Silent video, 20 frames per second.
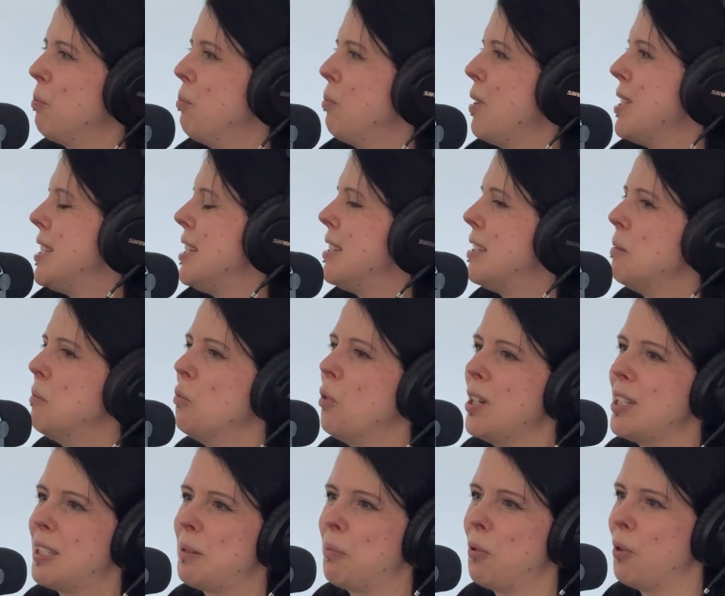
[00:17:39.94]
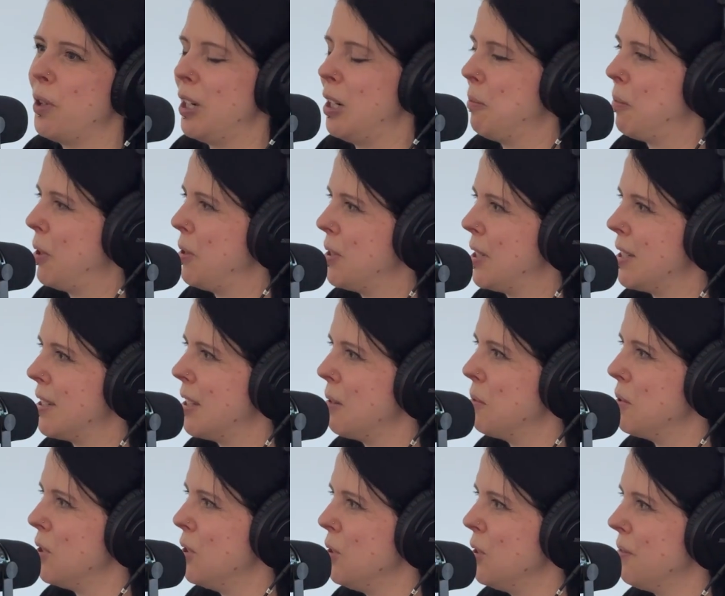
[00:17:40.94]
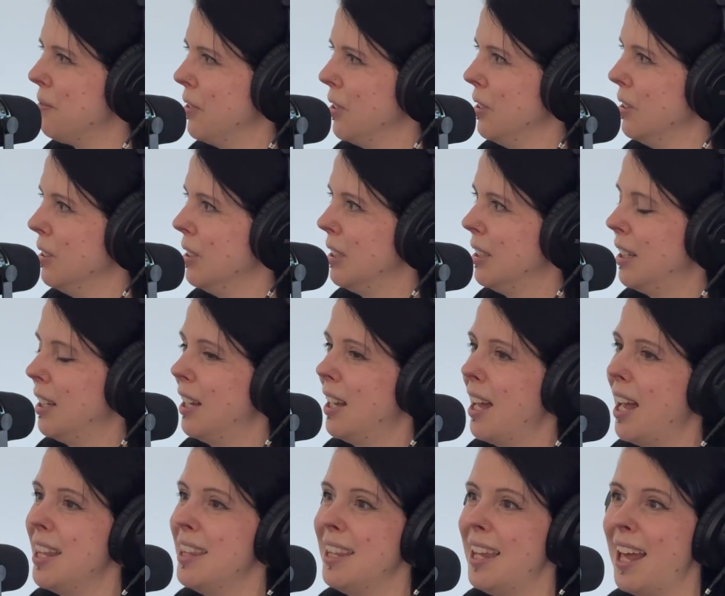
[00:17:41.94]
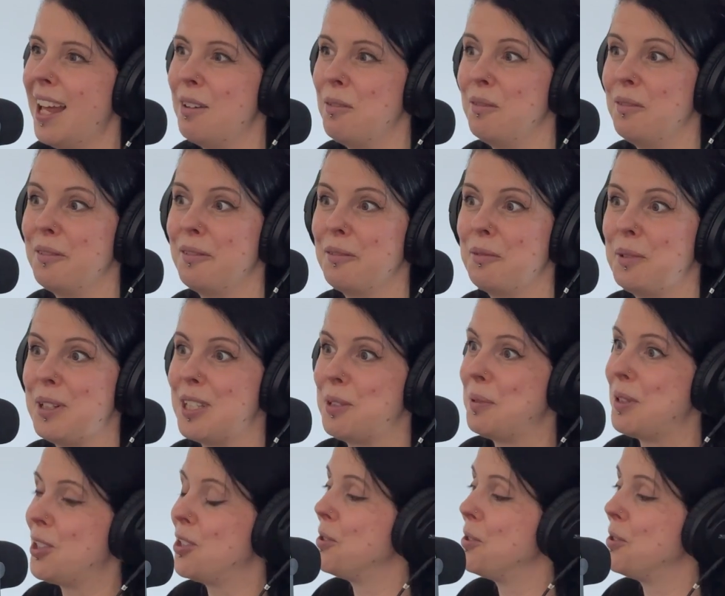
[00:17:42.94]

system was supporting a process that was useful, and then we switched